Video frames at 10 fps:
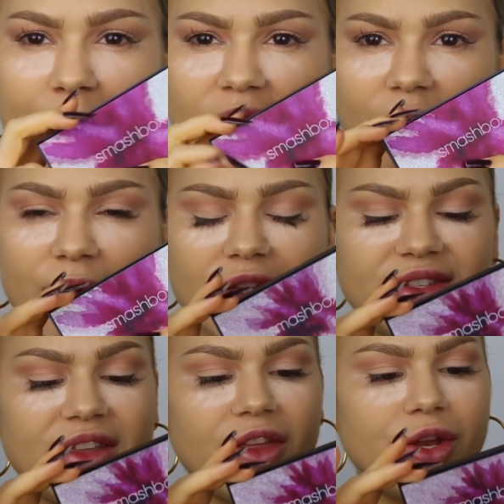I'm gonna be
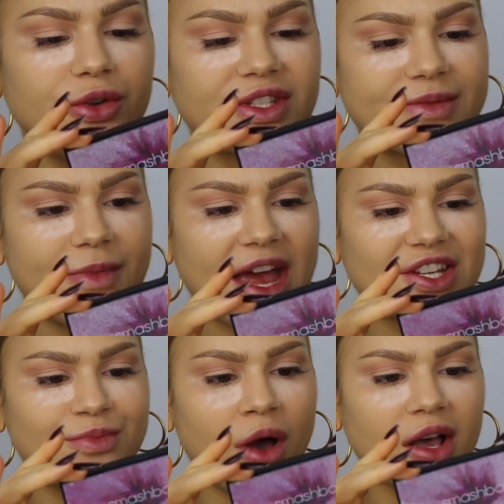using the new
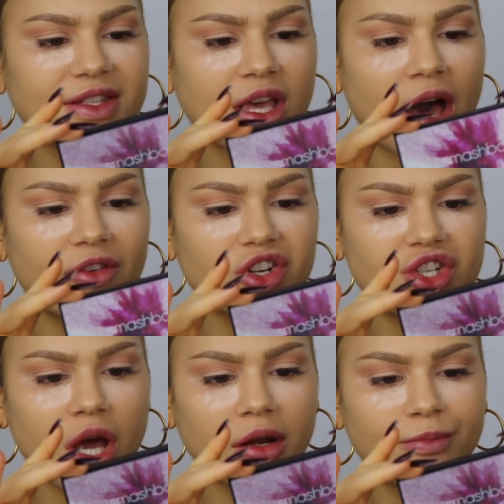Smashbox Cover
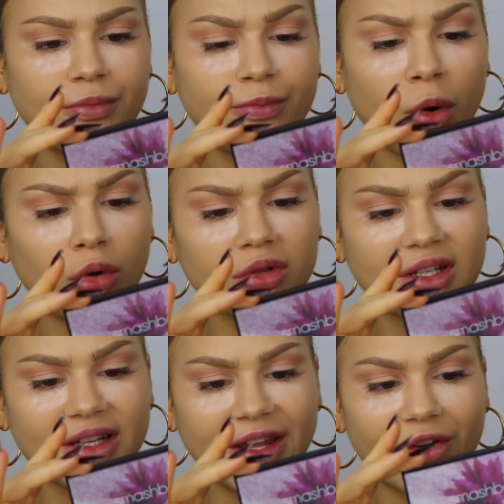Shot
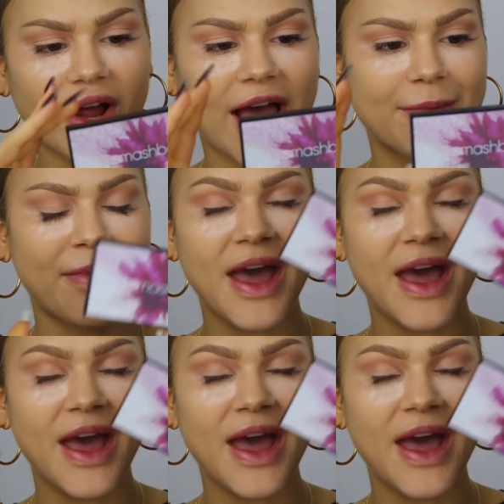bold glitter eye